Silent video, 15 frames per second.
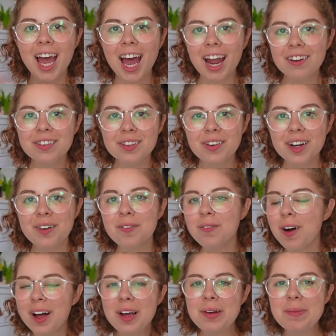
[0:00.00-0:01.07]
Hi everyone,
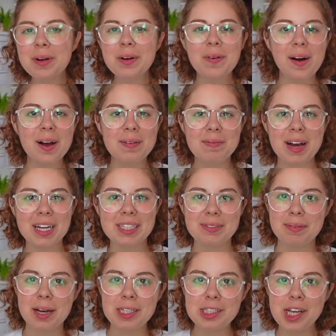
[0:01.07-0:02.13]
welcome or welcome back to
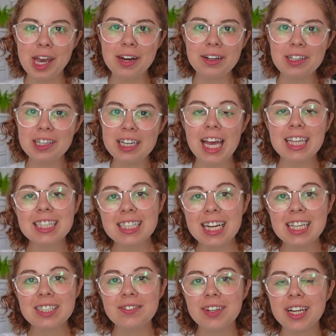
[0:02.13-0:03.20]
my channel. In
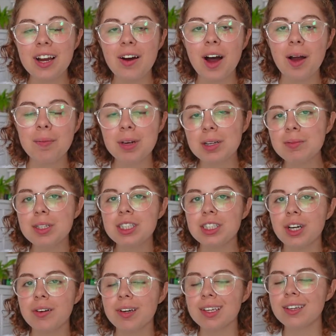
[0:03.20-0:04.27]
today's video, I'm gonna be
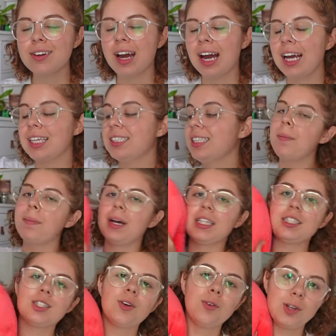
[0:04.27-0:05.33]
showing you guys my
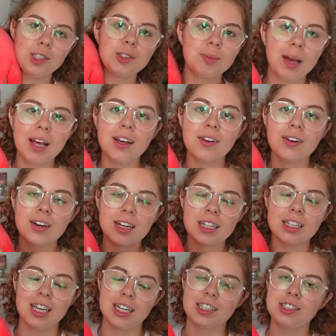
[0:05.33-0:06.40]
Squishmallow
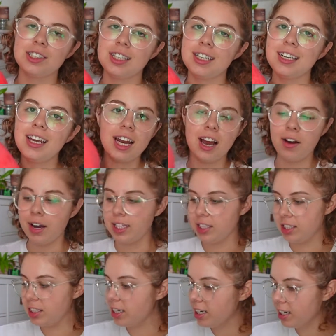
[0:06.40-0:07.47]
collection. Now, I
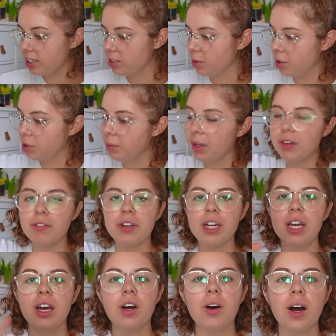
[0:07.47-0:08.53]
just did a Squishmallow
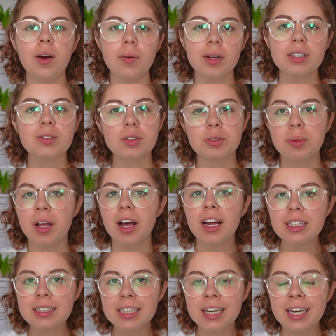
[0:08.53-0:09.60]
video. I went Squishmallow
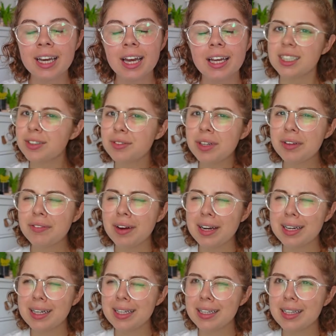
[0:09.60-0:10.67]
hunting, didn't really
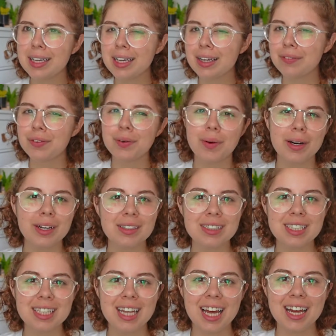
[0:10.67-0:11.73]
find anything. If you wanna go
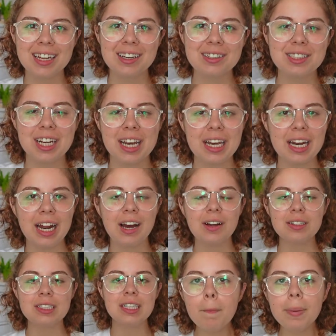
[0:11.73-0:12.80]
see that, go check it
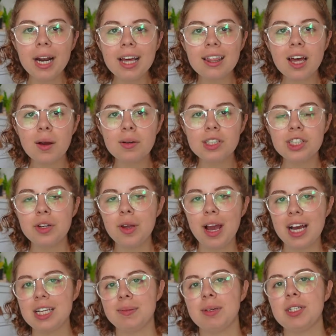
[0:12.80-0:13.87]
out. But I thought I would show you
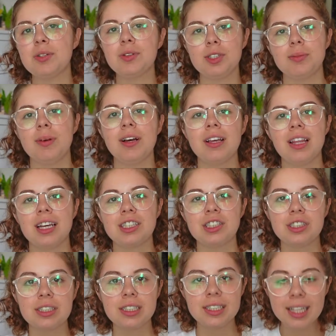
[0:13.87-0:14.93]
guys my Squishmallow
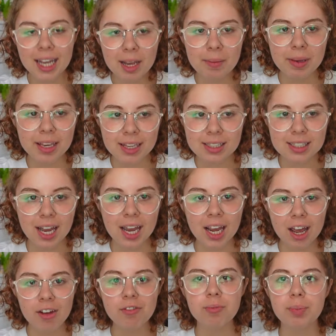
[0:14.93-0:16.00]
collection today because I
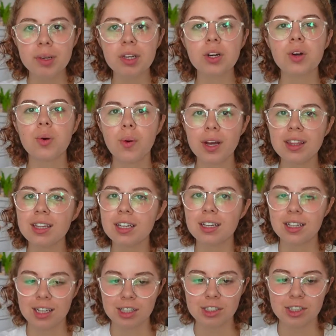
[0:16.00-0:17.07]
have built quite the
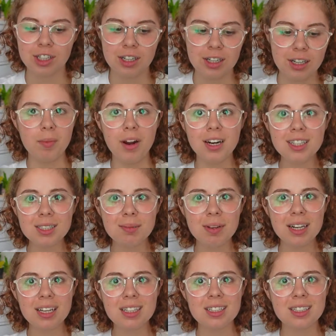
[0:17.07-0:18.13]
collection. Not as
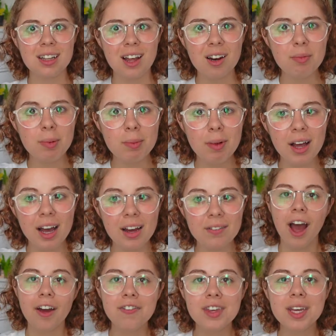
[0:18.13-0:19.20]
many as a lot of people
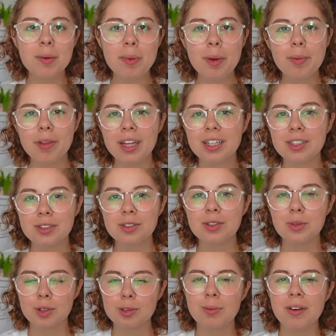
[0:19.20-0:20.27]
have. I feel like people that do
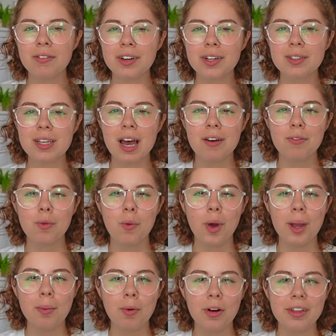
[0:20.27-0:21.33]
Squishmallow videos have
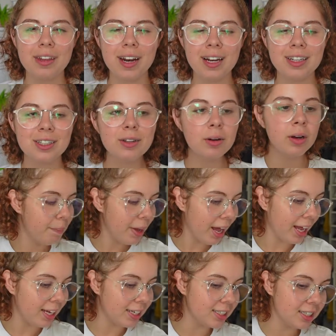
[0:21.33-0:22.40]
way more than I do,
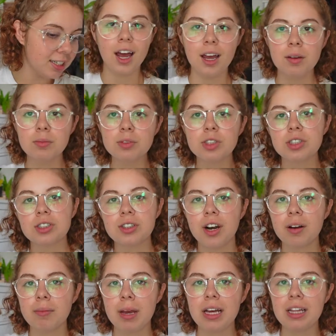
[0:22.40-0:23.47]
but I'm just
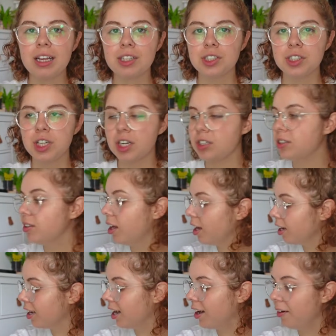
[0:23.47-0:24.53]
starting my collection not too
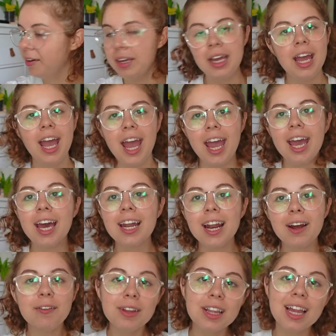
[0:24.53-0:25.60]
long ago, and
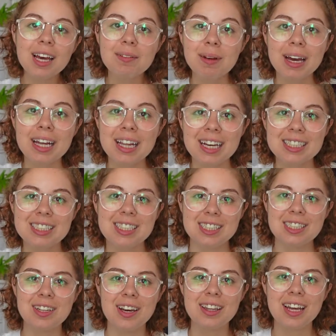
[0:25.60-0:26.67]
I really like my collection,
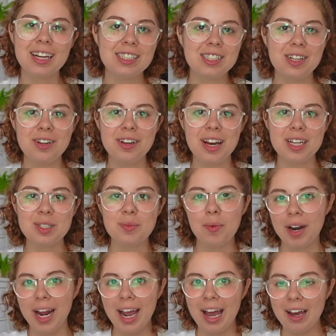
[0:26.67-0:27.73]
so I thought I'd show you guys
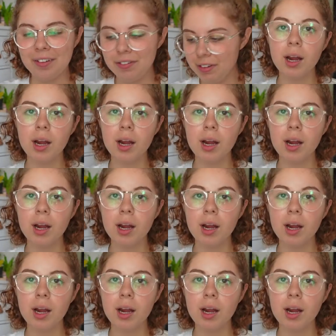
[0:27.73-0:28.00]
what I have.